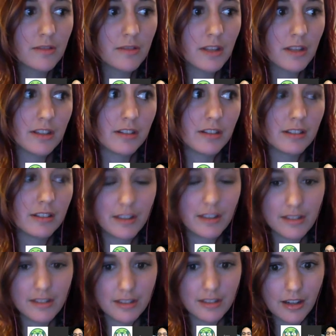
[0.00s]
basically
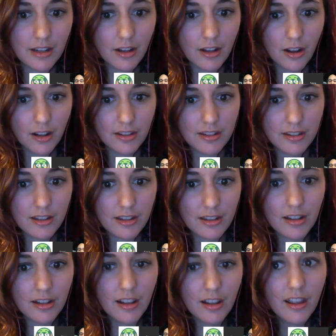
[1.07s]
designating
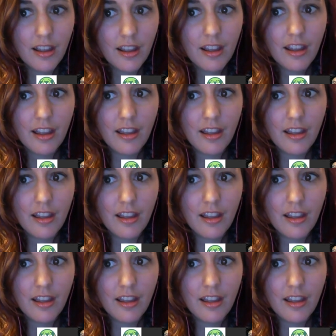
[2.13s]
content, and